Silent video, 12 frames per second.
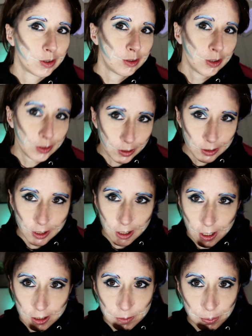It just looks like
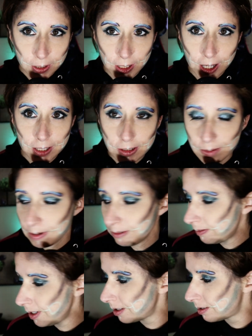I just put lines on my
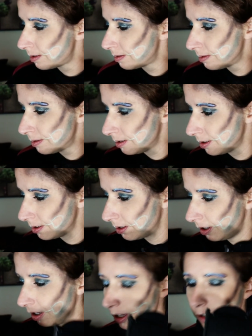face.
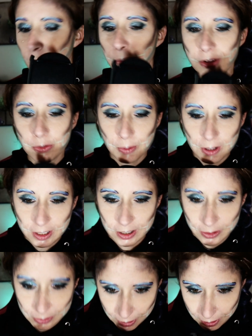I hope this really
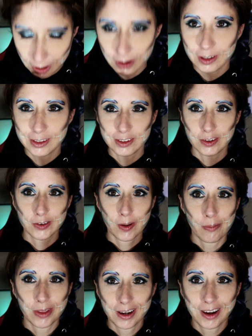does turn out into
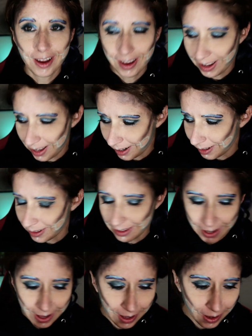something. I don't
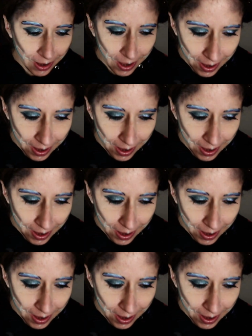know.